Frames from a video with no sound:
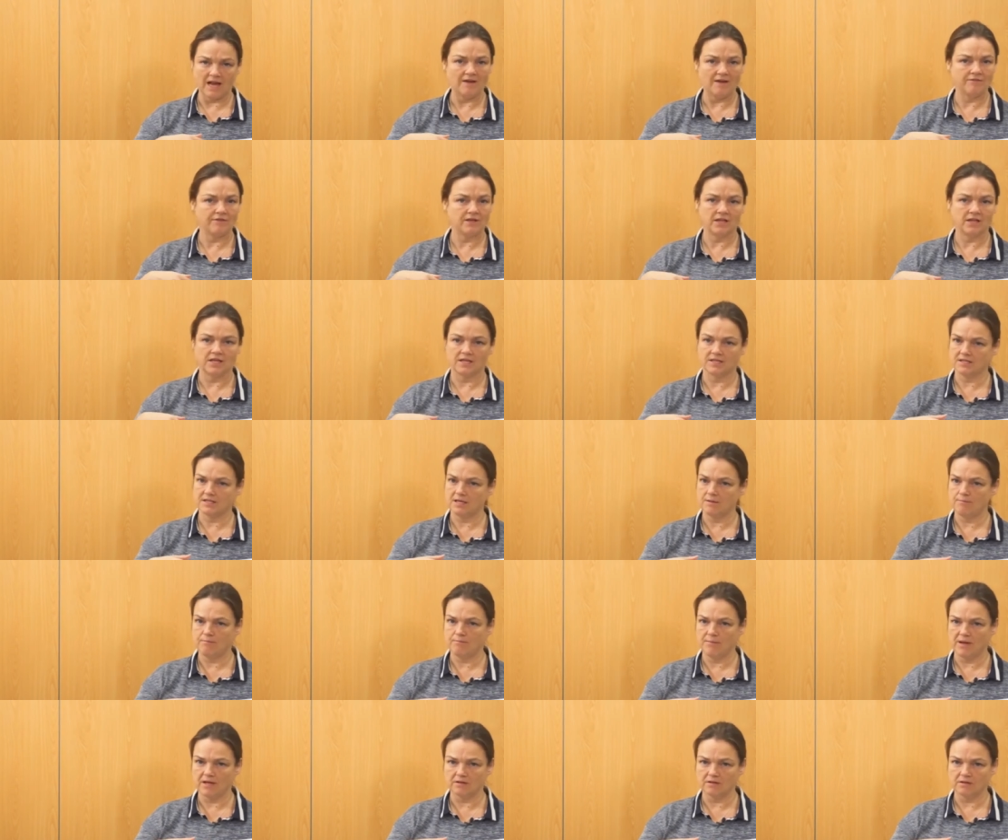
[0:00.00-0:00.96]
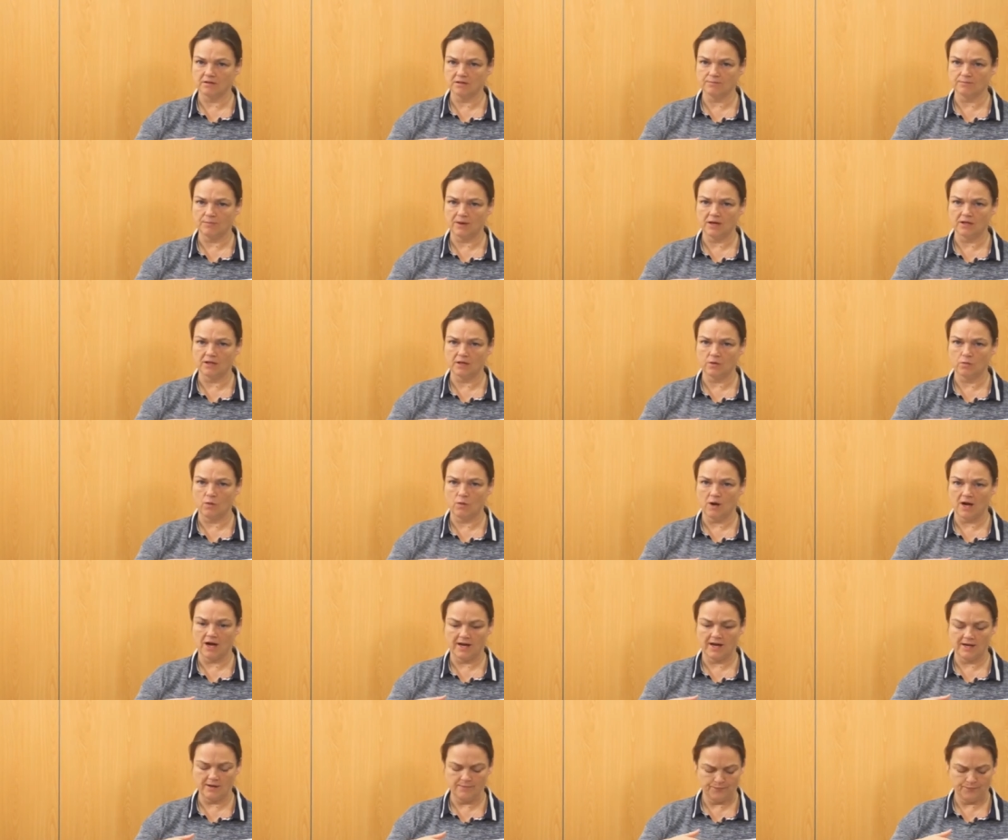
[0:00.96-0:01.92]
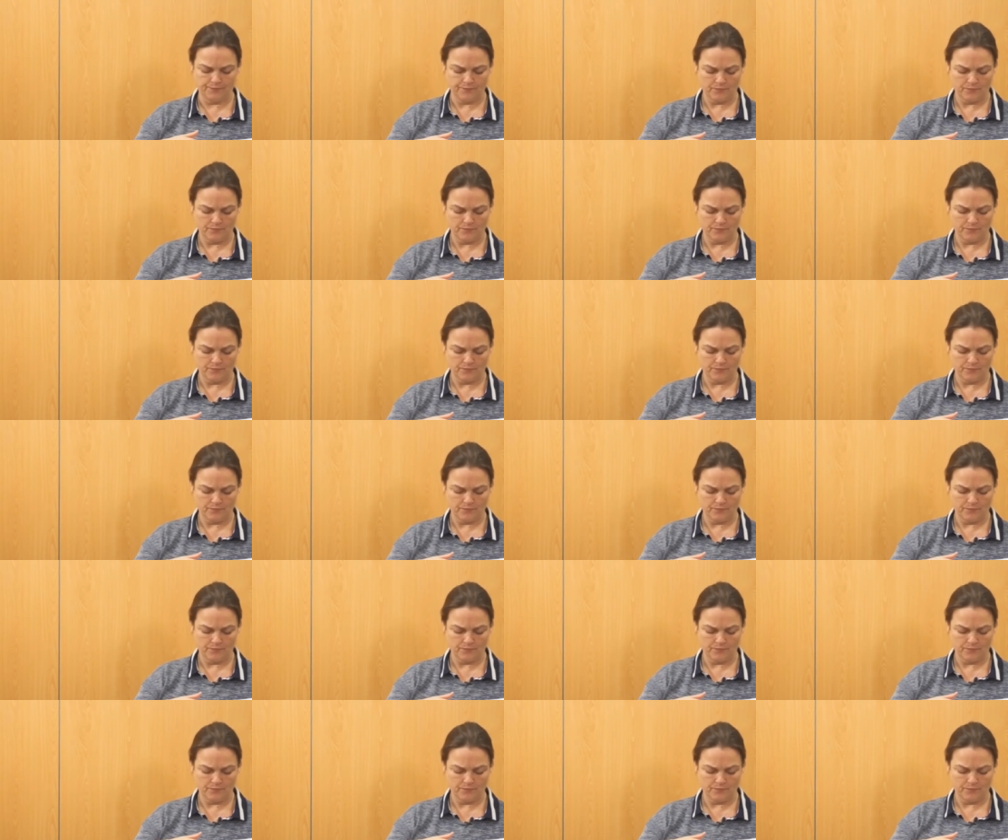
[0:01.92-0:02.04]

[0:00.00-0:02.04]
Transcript: Everything's in mils, by the way.